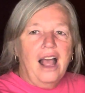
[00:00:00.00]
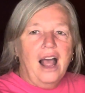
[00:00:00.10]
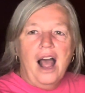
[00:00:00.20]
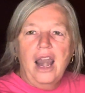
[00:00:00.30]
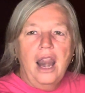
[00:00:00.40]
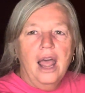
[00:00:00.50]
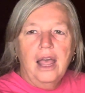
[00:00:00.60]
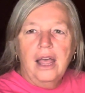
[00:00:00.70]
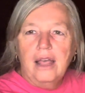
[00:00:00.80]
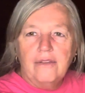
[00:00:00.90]
I
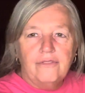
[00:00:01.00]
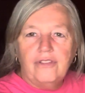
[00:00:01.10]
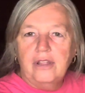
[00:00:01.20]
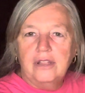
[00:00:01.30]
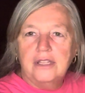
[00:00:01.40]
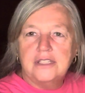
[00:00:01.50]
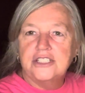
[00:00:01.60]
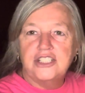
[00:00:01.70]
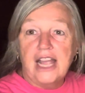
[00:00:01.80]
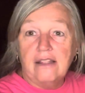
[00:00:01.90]
love to
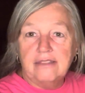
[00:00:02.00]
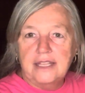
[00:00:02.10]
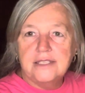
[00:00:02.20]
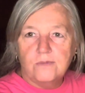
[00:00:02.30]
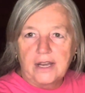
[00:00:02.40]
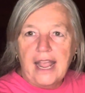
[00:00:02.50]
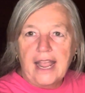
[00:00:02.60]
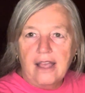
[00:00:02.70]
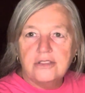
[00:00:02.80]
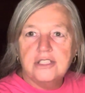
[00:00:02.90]
shout this one
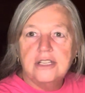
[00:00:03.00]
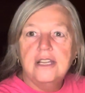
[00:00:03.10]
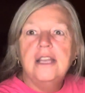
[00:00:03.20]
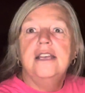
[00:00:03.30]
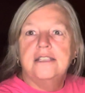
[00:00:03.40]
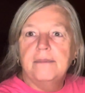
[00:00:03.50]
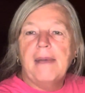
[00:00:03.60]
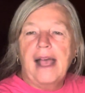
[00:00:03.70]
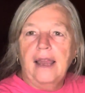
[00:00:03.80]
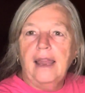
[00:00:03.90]
out to
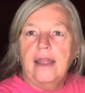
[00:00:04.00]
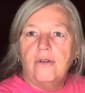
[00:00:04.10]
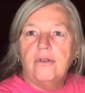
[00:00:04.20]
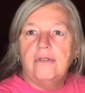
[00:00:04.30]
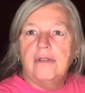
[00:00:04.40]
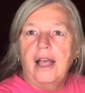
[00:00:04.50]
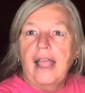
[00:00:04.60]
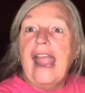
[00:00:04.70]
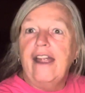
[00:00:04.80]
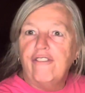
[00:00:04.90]
my little
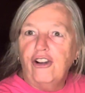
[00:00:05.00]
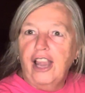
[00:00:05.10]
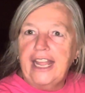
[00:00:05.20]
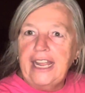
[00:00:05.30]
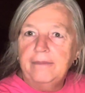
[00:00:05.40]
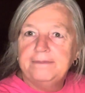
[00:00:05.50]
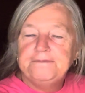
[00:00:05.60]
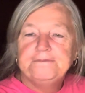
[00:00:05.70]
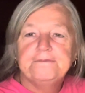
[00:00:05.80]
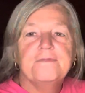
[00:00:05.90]
Everly,
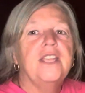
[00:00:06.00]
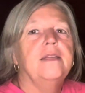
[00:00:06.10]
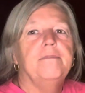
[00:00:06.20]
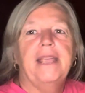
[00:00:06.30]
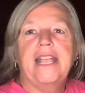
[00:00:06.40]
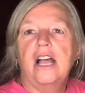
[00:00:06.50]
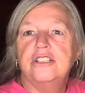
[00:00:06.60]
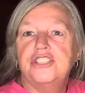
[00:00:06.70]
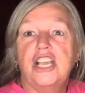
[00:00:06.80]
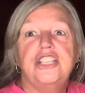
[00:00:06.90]

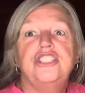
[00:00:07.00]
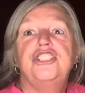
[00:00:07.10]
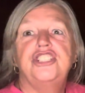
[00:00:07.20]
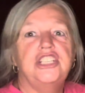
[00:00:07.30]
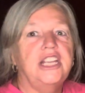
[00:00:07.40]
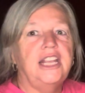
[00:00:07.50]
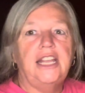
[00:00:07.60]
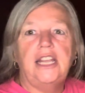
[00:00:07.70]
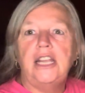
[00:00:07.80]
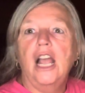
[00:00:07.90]
because
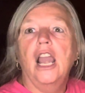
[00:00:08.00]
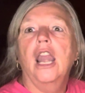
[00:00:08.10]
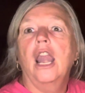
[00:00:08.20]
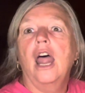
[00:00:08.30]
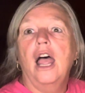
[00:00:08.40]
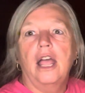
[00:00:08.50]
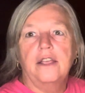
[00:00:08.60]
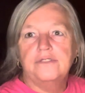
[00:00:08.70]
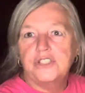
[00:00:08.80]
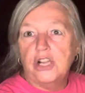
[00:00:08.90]
she
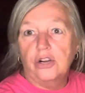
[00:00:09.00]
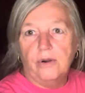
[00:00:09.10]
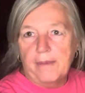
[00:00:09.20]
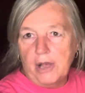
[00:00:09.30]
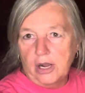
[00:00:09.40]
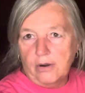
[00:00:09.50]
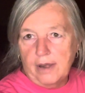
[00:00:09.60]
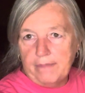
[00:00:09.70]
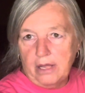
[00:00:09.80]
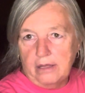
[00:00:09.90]
loves her grandma and
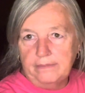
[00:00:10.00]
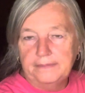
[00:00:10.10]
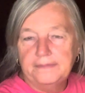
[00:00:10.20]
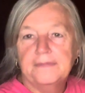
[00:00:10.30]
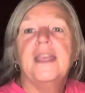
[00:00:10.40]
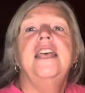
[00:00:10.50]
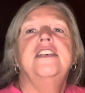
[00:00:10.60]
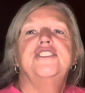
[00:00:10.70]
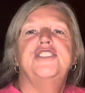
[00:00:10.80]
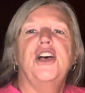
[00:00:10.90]
grandpa.
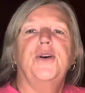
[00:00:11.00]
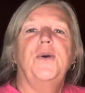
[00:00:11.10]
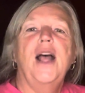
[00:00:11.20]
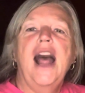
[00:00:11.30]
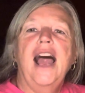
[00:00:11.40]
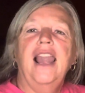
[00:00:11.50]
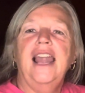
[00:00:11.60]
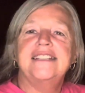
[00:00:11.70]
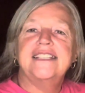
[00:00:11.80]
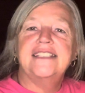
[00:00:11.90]
So
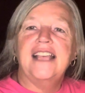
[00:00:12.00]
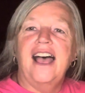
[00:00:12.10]
let's